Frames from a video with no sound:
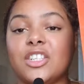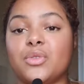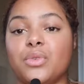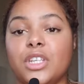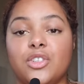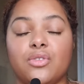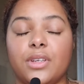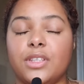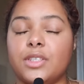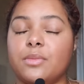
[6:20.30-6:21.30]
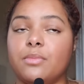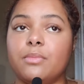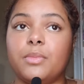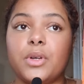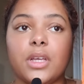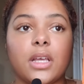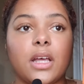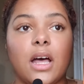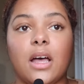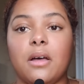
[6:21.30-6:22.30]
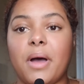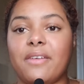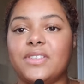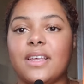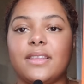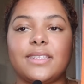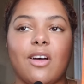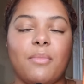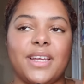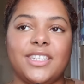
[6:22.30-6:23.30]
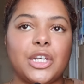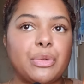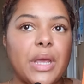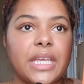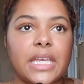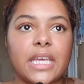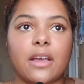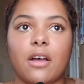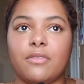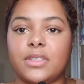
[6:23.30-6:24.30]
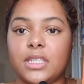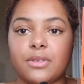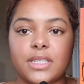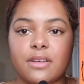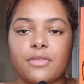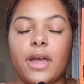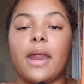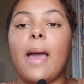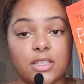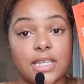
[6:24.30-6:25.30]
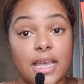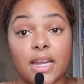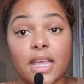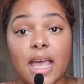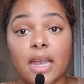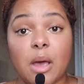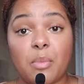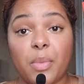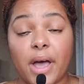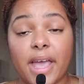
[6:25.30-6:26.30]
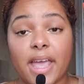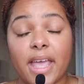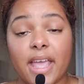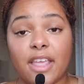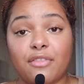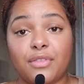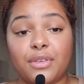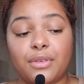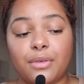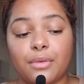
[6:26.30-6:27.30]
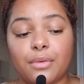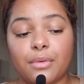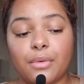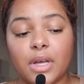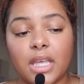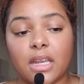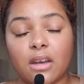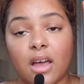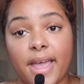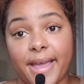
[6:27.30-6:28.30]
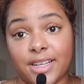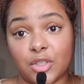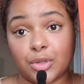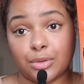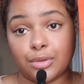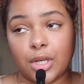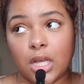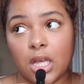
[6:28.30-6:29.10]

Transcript: I just really enjoyed this book. I've said this on my tier ranking of series I've read, and I'll say it again, but if you cannot handle